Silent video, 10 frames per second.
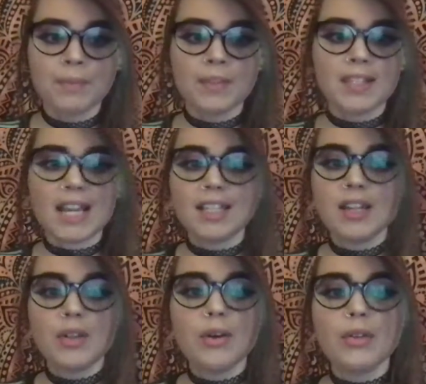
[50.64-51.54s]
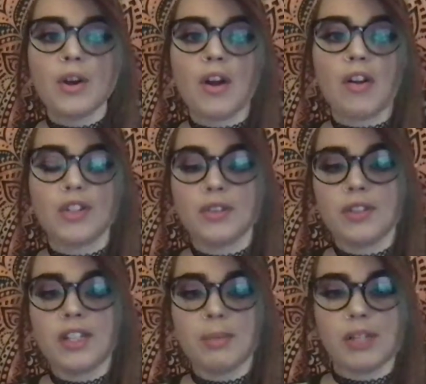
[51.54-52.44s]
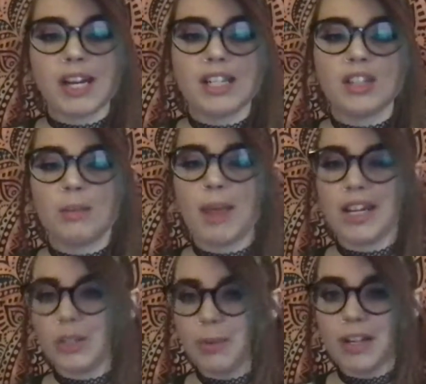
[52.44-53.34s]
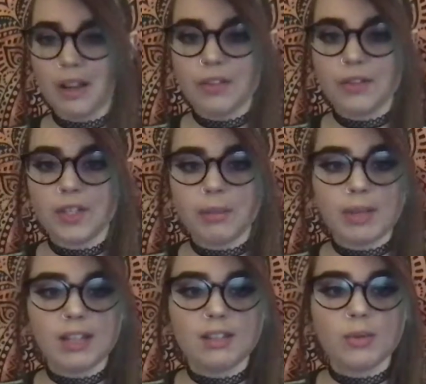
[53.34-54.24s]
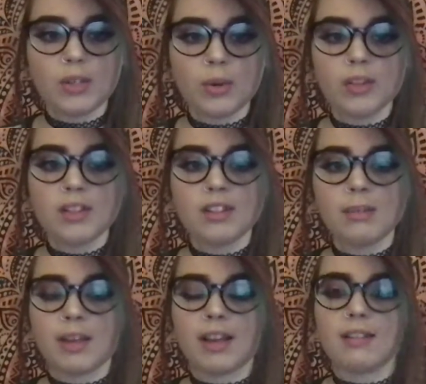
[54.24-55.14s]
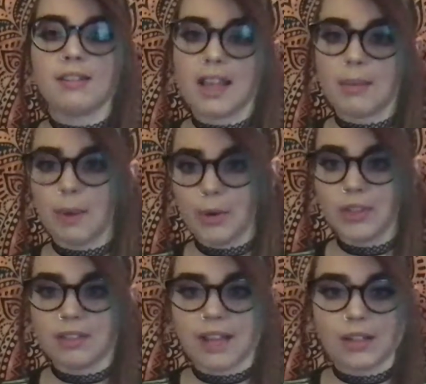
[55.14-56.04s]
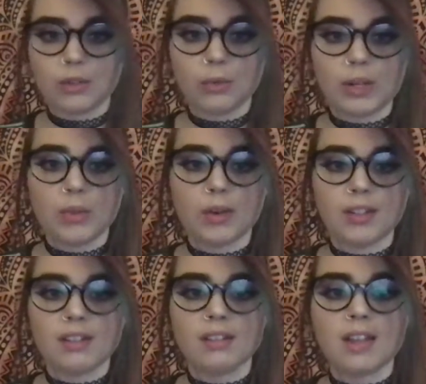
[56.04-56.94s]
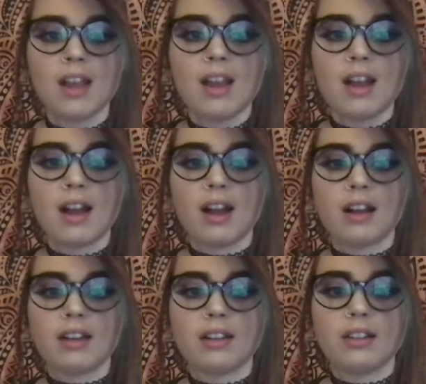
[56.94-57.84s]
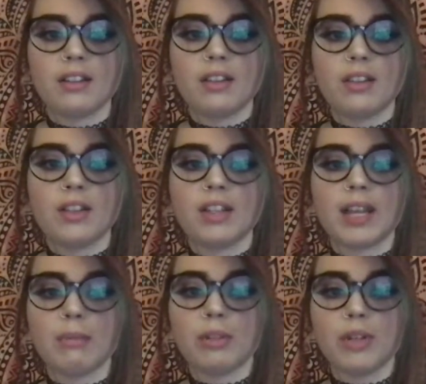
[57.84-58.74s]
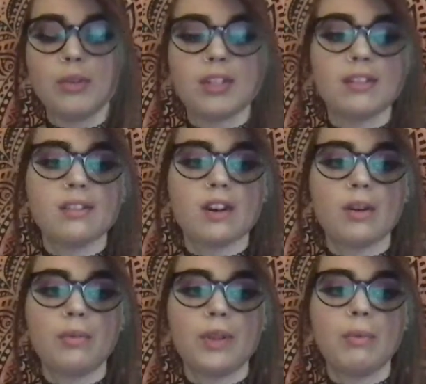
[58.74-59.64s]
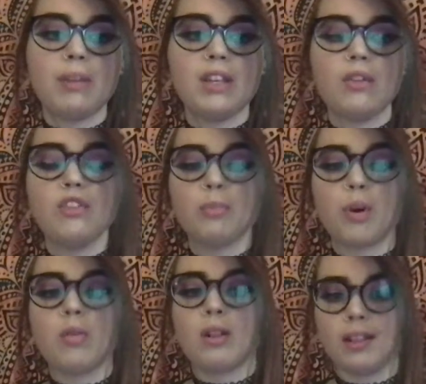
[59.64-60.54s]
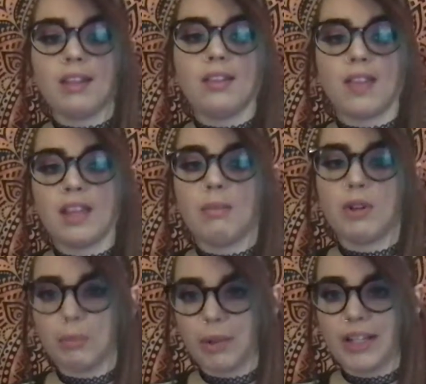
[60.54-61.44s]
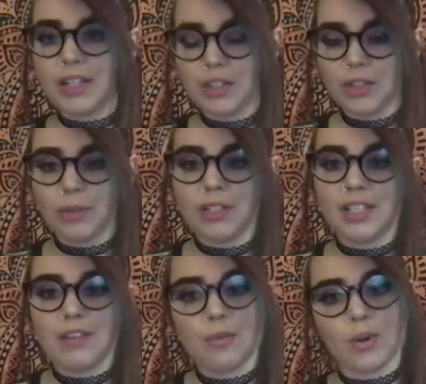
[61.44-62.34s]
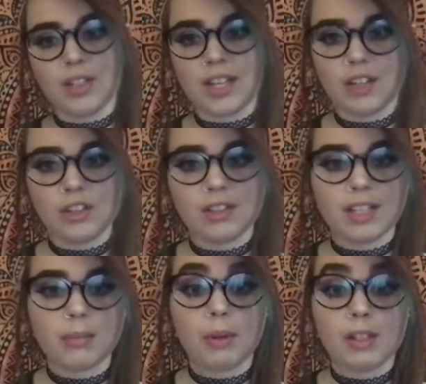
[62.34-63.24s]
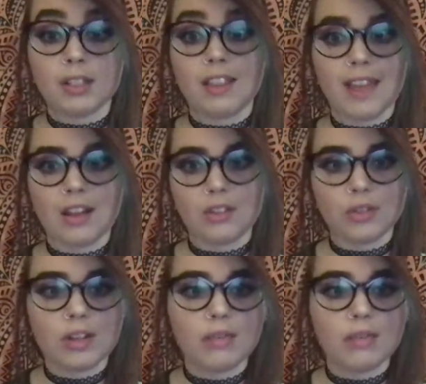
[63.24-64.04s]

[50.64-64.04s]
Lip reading: Sadly, though, there are controversies pertaining to the management of the Philippines' resources because, like most natural resources, the land produces they're being used more quickly than they can be replenished due to deforestation that's abundant in that country,